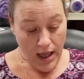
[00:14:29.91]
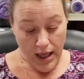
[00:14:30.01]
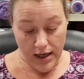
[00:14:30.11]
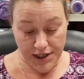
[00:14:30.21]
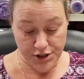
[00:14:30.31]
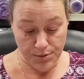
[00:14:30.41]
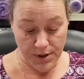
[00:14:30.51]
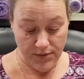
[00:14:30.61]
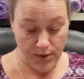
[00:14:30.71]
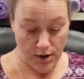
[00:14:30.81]
And I do
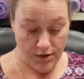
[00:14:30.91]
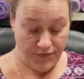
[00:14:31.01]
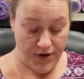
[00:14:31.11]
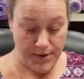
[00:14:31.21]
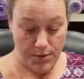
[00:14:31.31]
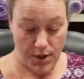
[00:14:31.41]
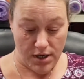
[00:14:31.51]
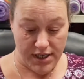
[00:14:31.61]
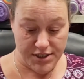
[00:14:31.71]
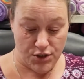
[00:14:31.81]
believe we are on
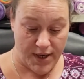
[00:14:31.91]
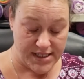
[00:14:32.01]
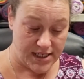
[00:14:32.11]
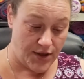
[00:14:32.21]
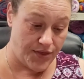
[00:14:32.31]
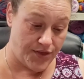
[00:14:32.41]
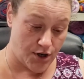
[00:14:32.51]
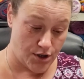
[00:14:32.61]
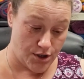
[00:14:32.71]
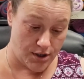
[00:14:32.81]
February
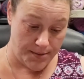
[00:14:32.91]
23rd.